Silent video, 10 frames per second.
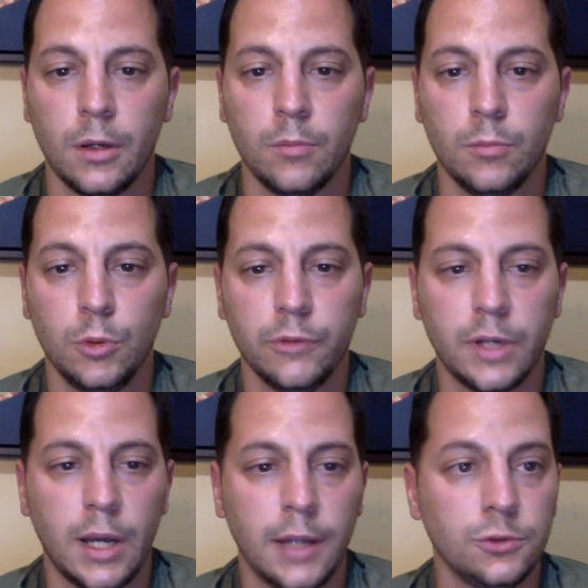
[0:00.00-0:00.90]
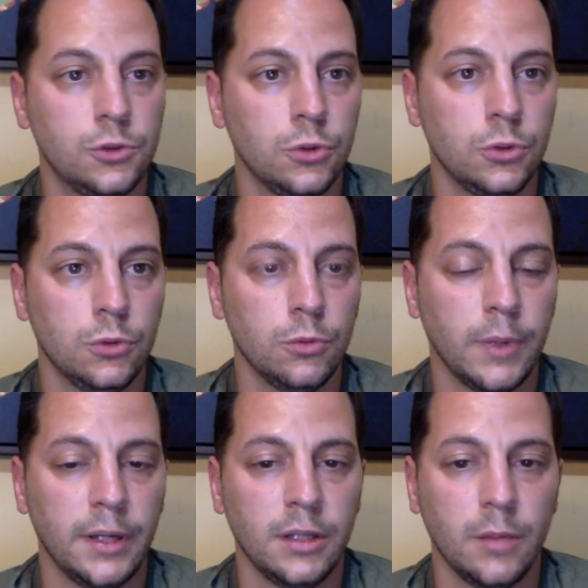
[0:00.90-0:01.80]
Moving on to
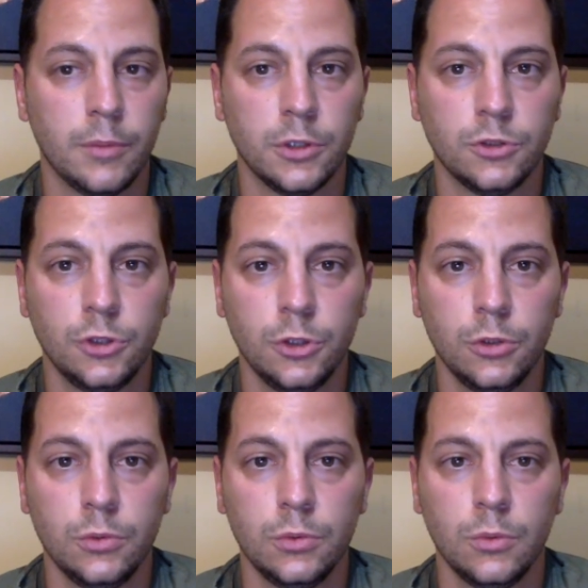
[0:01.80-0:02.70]
my number 2,